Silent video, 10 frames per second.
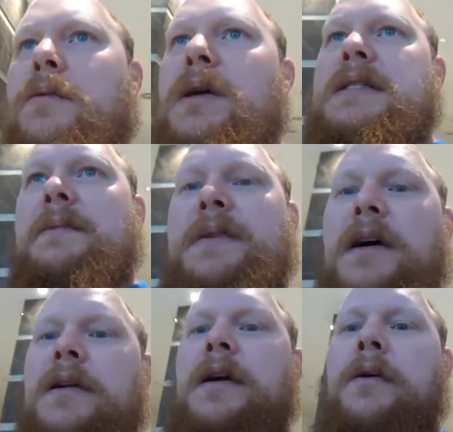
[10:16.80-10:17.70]
once I'm
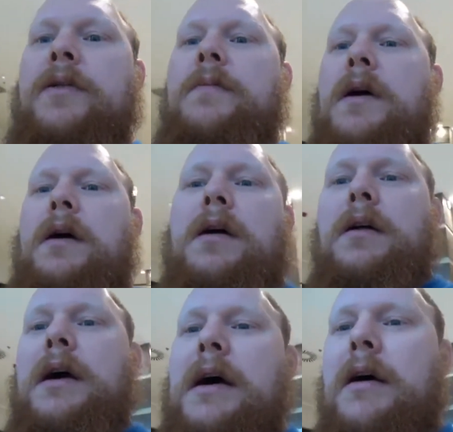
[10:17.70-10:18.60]
done in the
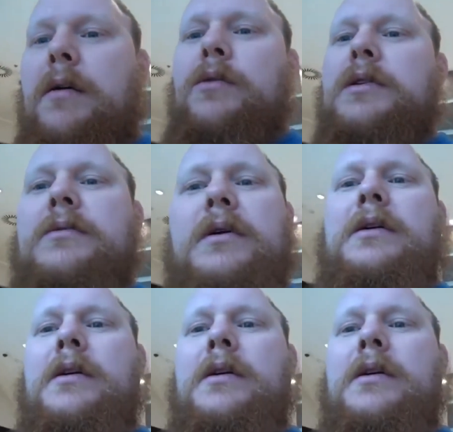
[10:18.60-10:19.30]
mall, we'll